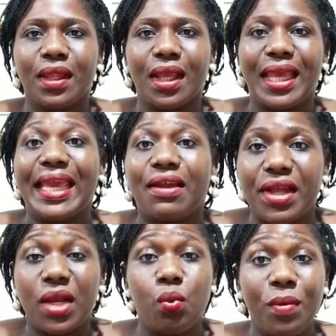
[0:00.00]
he
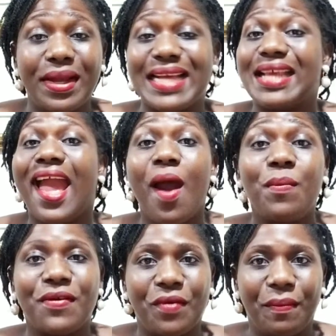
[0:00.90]
created woman as a
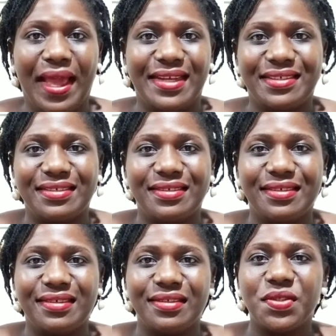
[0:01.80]
helper for man,
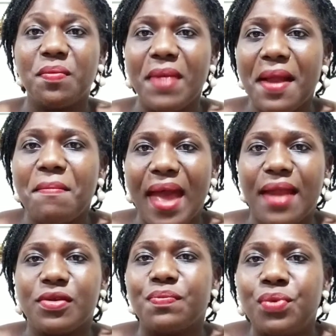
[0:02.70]
to make
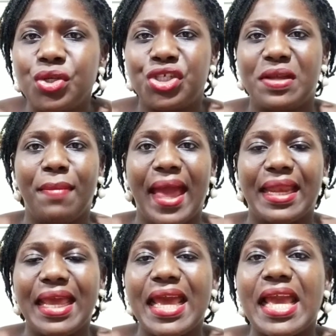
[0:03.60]
man, to push the man
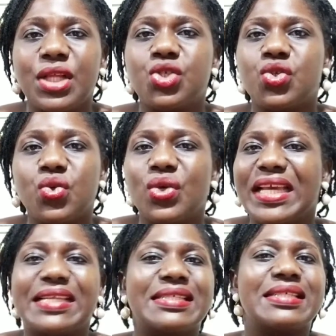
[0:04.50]
into
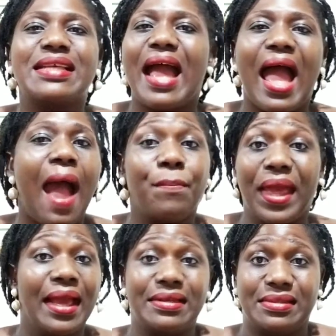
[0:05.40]
his
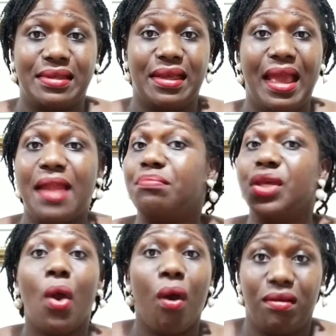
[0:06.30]
apex and
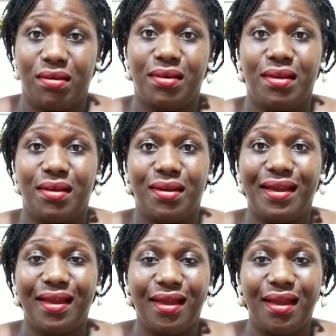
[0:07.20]
beyond,
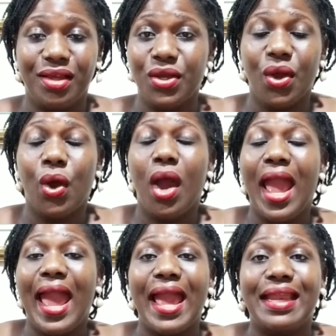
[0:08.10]
you know.
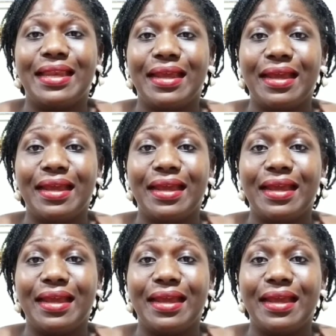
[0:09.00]
And